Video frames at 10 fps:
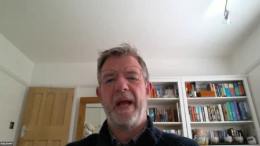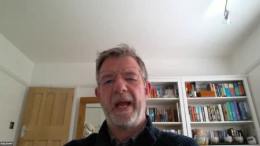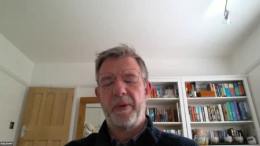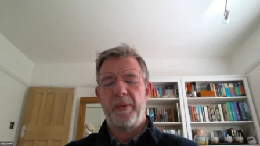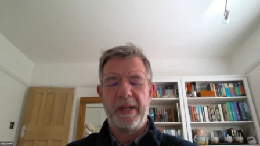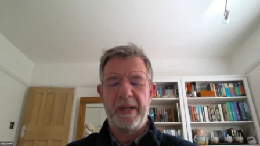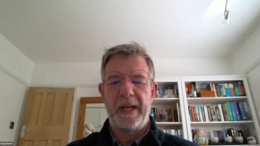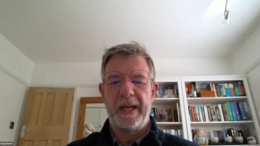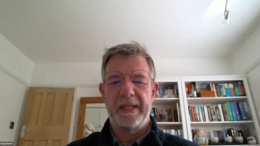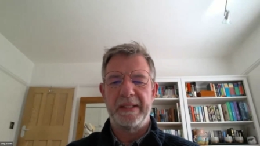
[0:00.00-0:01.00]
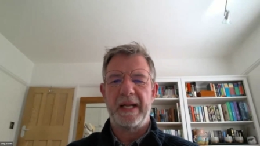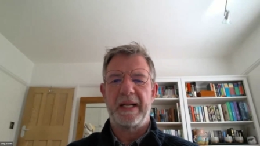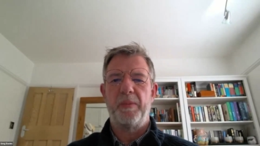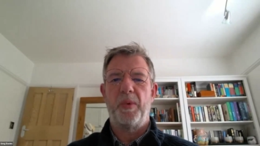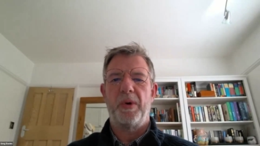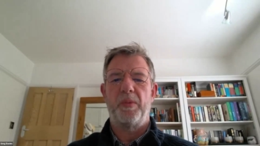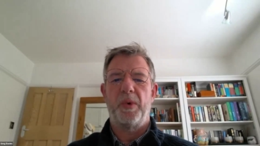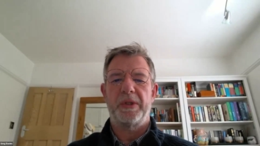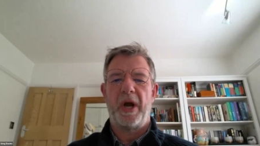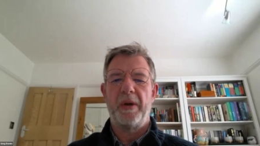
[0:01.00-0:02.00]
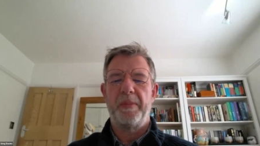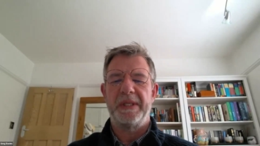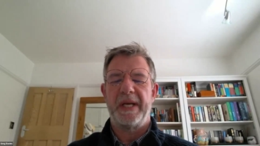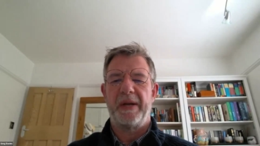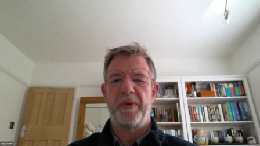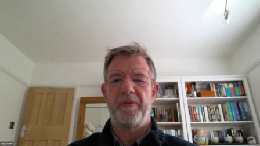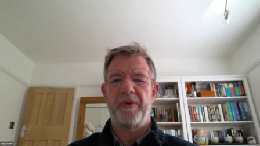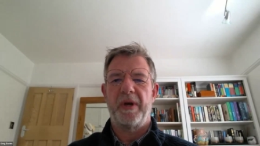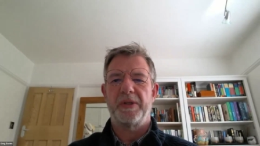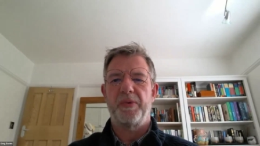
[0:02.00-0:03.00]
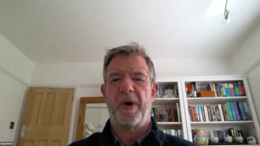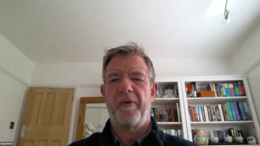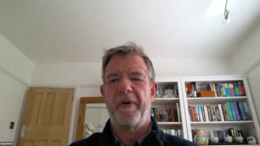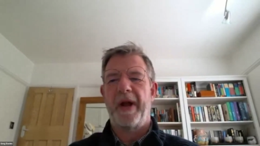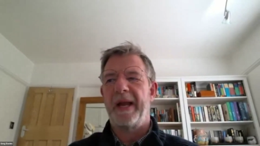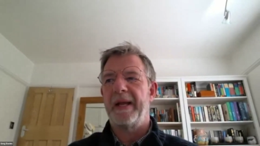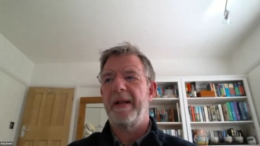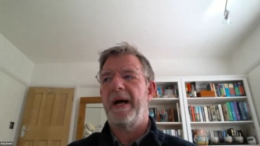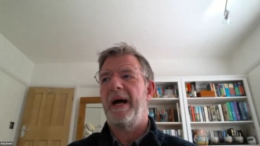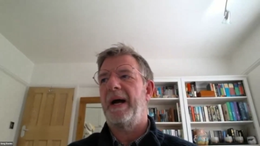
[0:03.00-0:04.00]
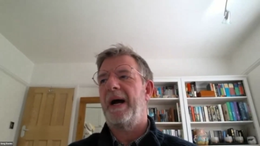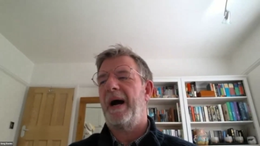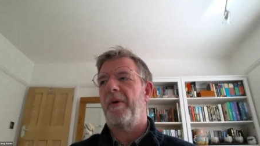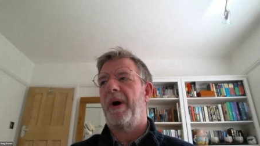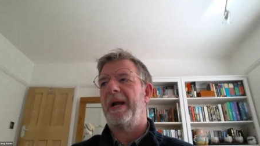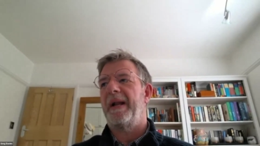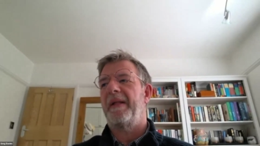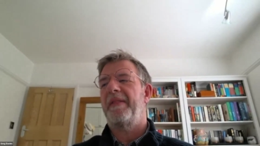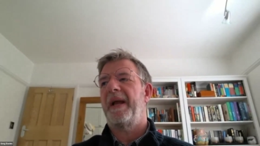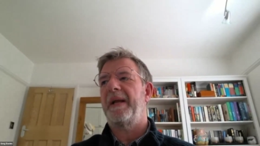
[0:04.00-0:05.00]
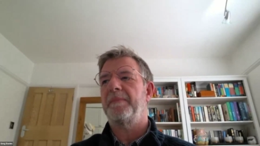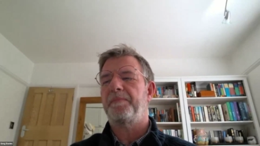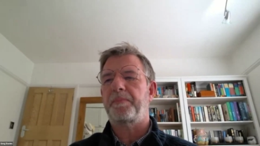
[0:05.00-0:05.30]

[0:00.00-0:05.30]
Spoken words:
echoing exactly what Toby said with regards to ROI, and I think